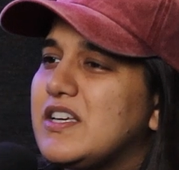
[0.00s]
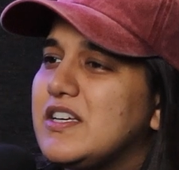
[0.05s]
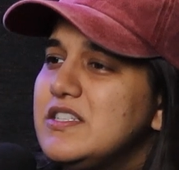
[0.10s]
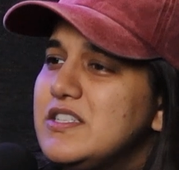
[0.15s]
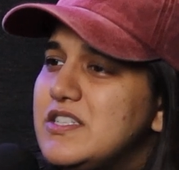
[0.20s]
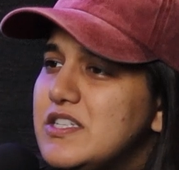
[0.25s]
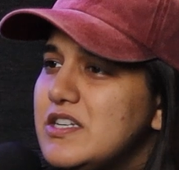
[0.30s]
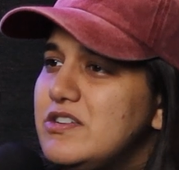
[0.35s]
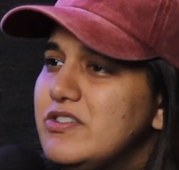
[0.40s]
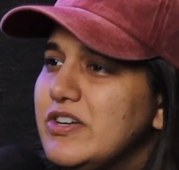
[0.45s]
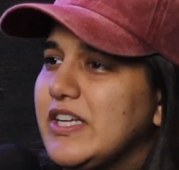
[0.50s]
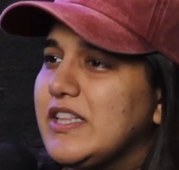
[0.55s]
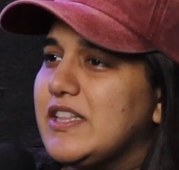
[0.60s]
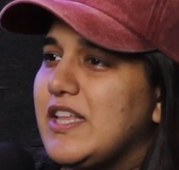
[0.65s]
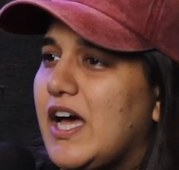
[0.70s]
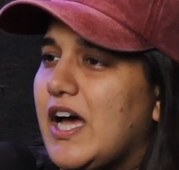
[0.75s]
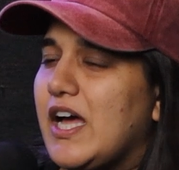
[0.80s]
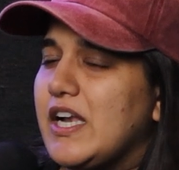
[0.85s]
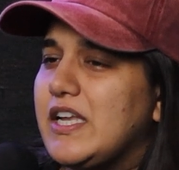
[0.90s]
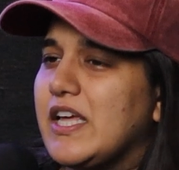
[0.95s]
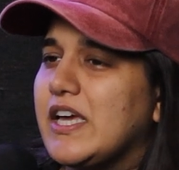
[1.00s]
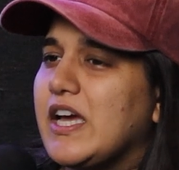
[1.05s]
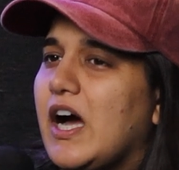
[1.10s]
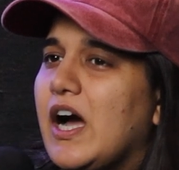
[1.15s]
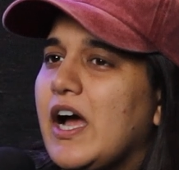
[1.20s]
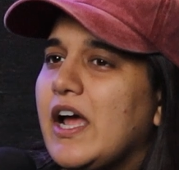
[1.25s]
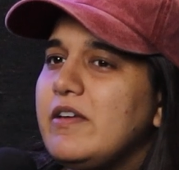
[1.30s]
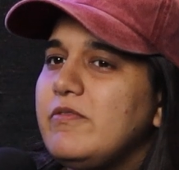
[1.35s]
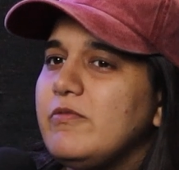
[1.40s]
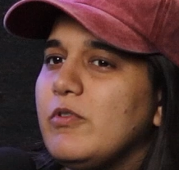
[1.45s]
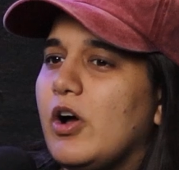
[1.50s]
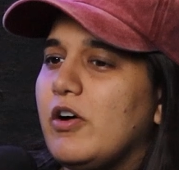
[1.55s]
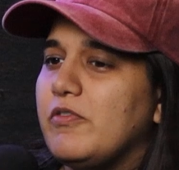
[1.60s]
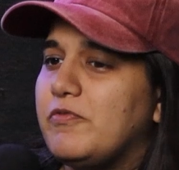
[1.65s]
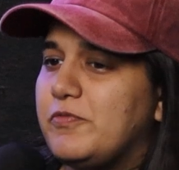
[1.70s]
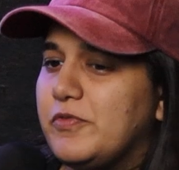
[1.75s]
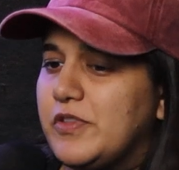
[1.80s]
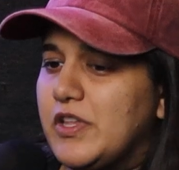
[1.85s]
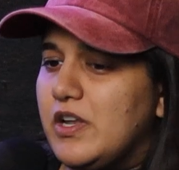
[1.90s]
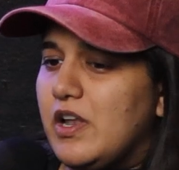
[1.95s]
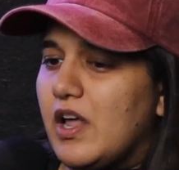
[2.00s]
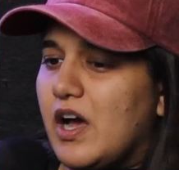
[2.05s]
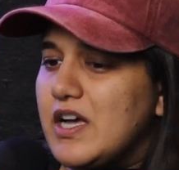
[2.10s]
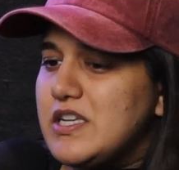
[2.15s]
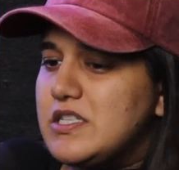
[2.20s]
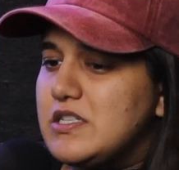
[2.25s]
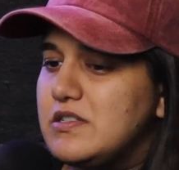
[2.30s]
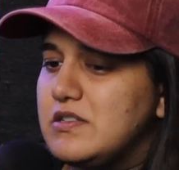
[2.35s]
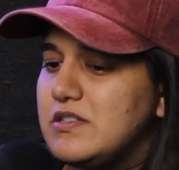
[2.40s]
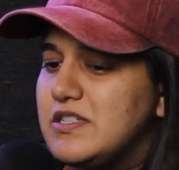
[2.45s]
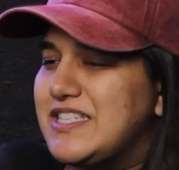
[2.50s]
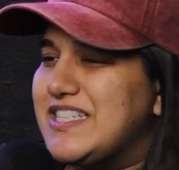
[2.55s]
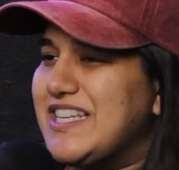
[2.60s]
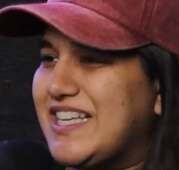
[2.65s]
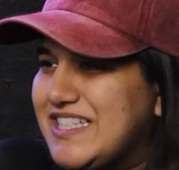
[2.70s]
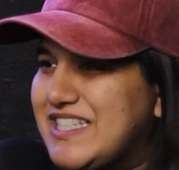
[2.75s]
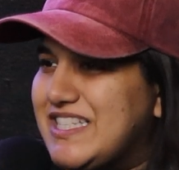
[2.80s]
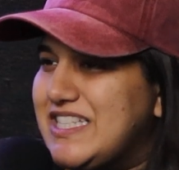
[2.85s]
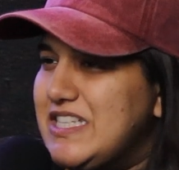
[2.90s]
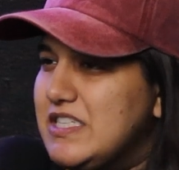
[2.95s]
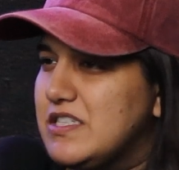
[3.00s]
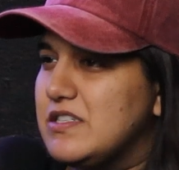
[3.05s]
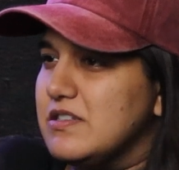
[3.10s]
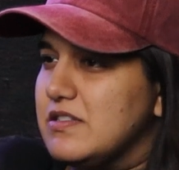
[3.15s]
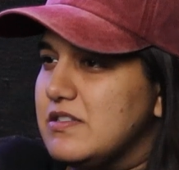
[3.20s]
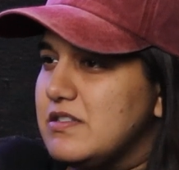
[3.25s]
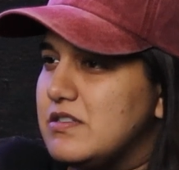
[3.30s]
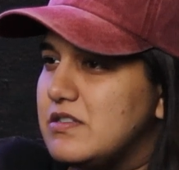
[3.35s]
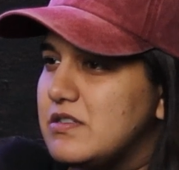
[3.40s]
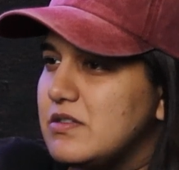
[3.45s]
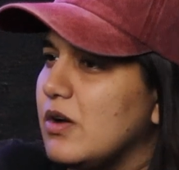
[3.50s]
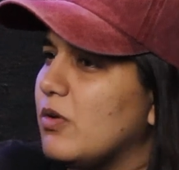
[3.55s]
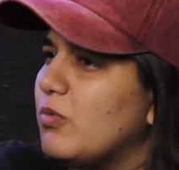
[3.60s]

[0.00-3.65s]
Considering that, the last 6 seasons,